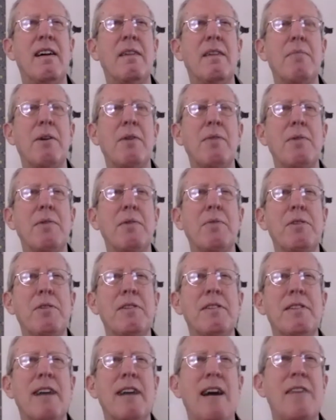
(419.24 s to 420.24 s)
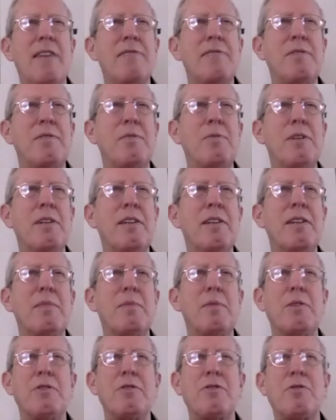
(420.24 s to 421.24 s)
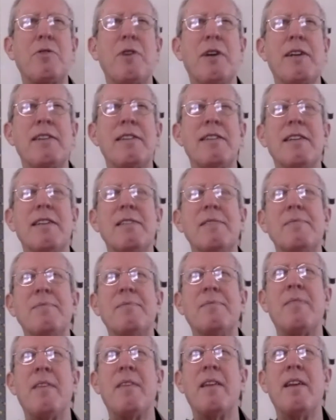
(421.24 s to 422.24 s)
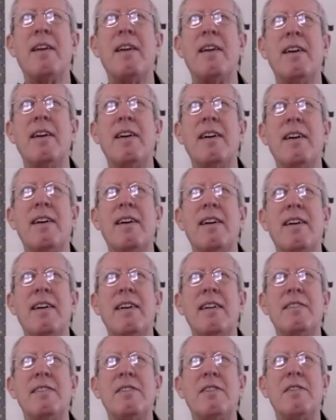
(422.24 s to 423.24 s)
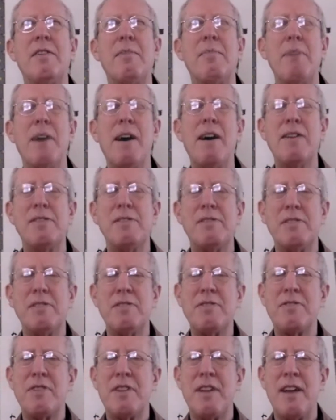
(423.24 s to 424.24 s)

But we wouldn't have to really restrict it to the mountains